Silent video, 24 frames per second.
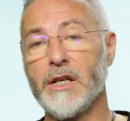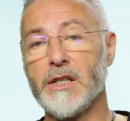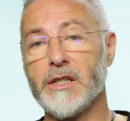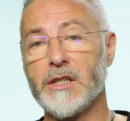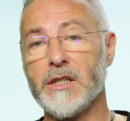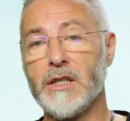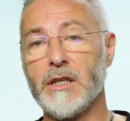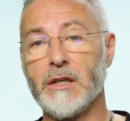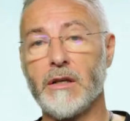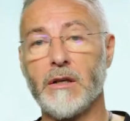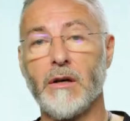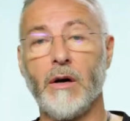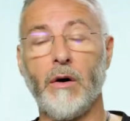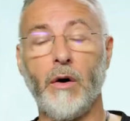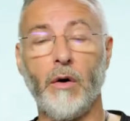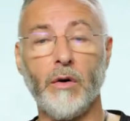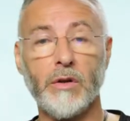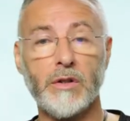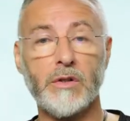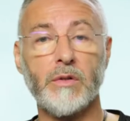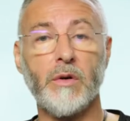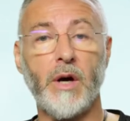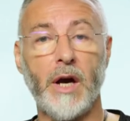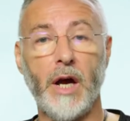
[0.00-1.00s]
eating
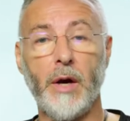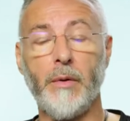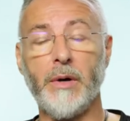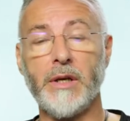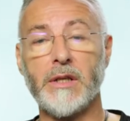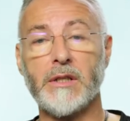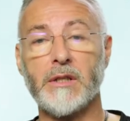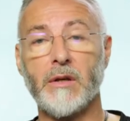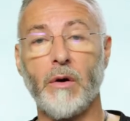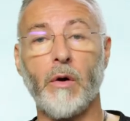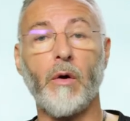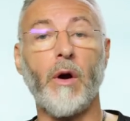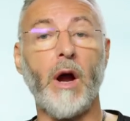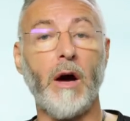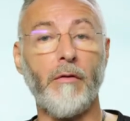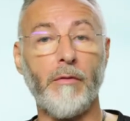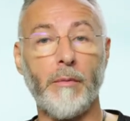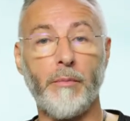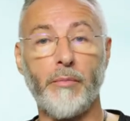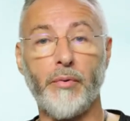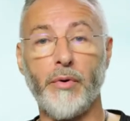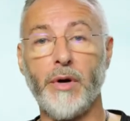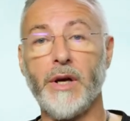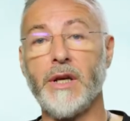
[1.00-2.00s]
also herrings or other
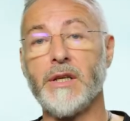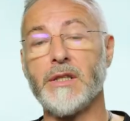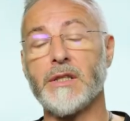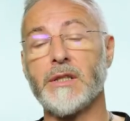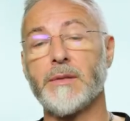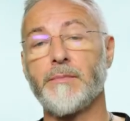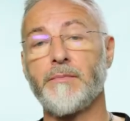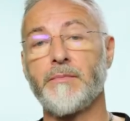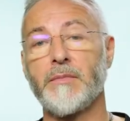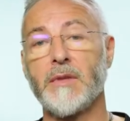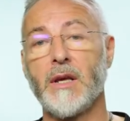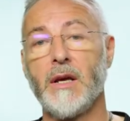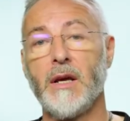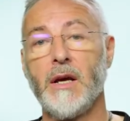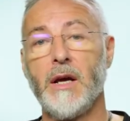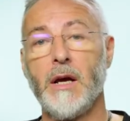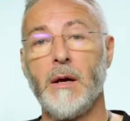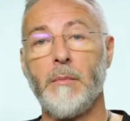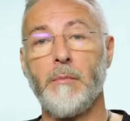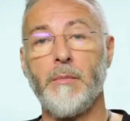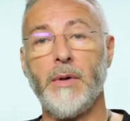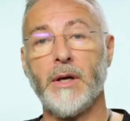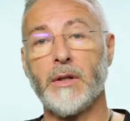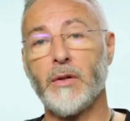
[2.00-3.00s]
prey.
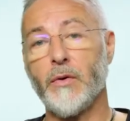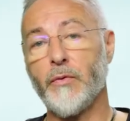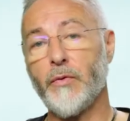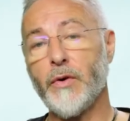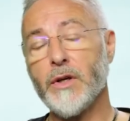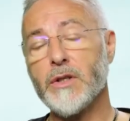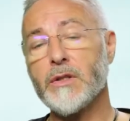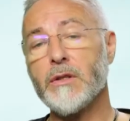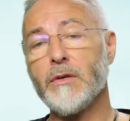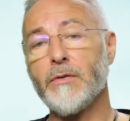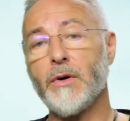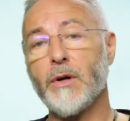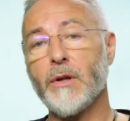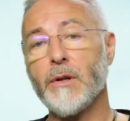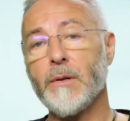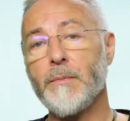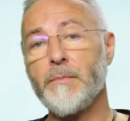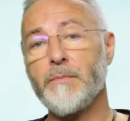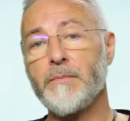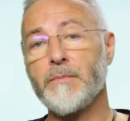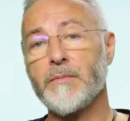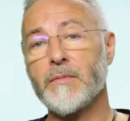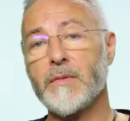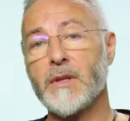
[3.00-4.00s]
But first of all,
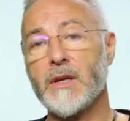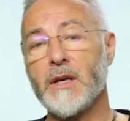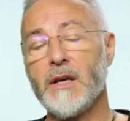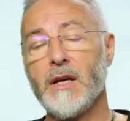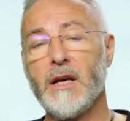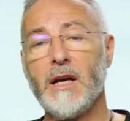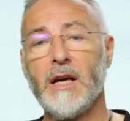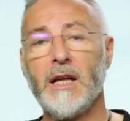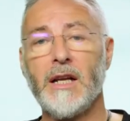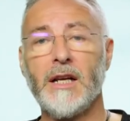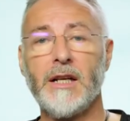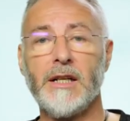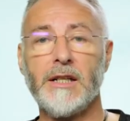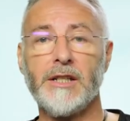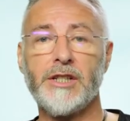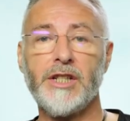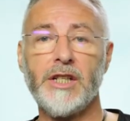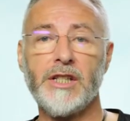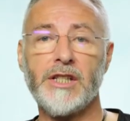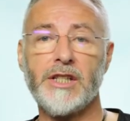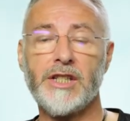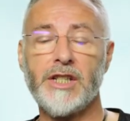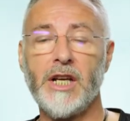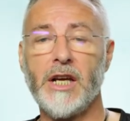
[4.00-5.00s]

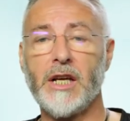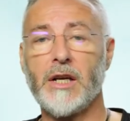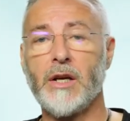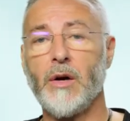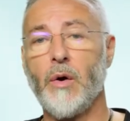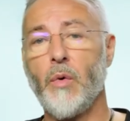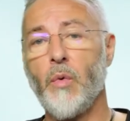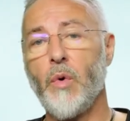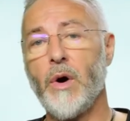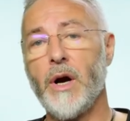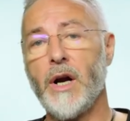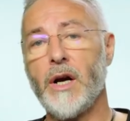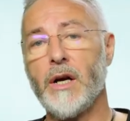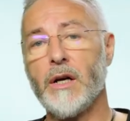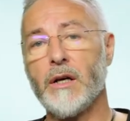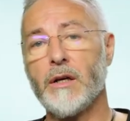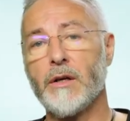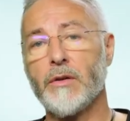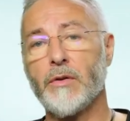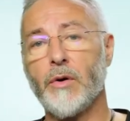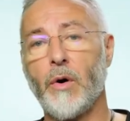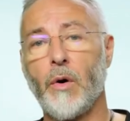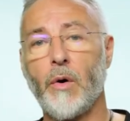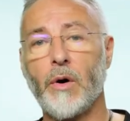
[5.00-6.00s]
just check where
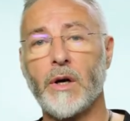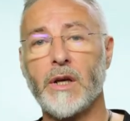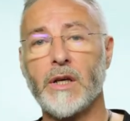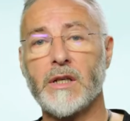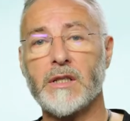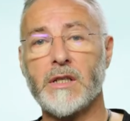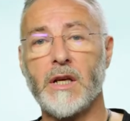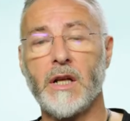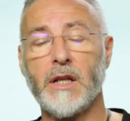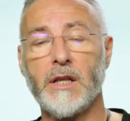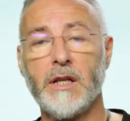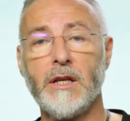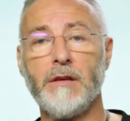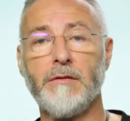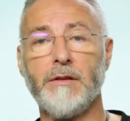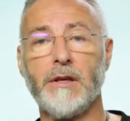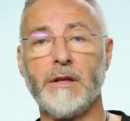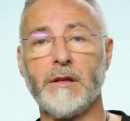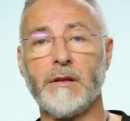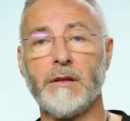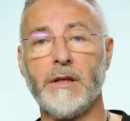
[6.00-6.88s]
the orcas are living,